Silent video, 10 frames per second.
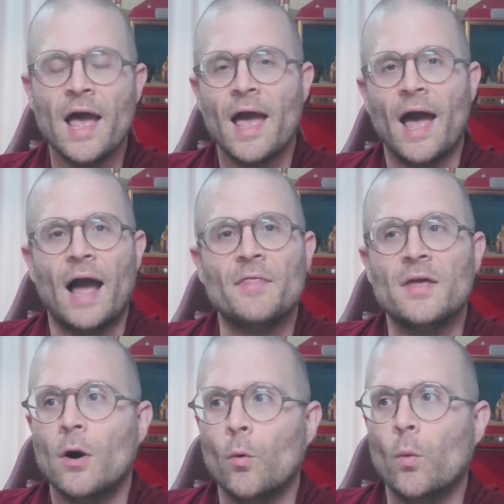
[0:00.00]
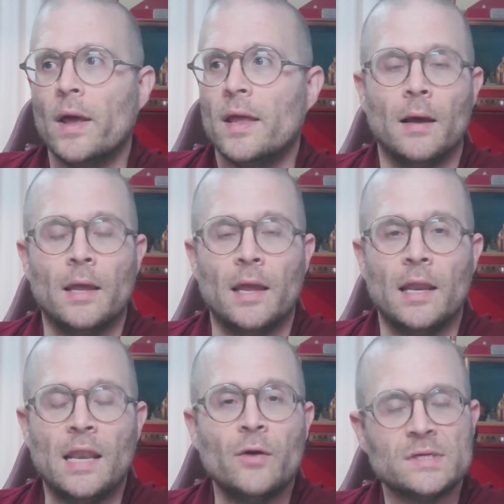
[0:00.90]
I think what
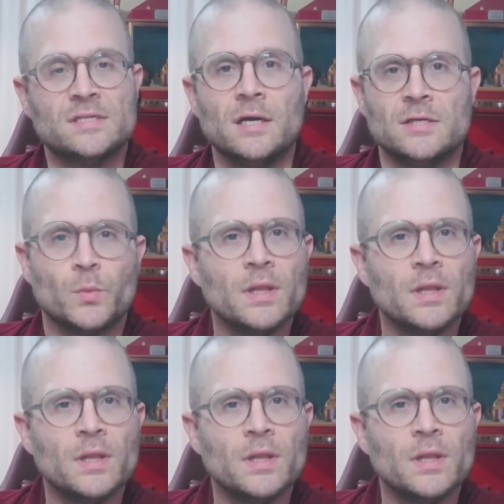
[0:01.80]
Iniguez does really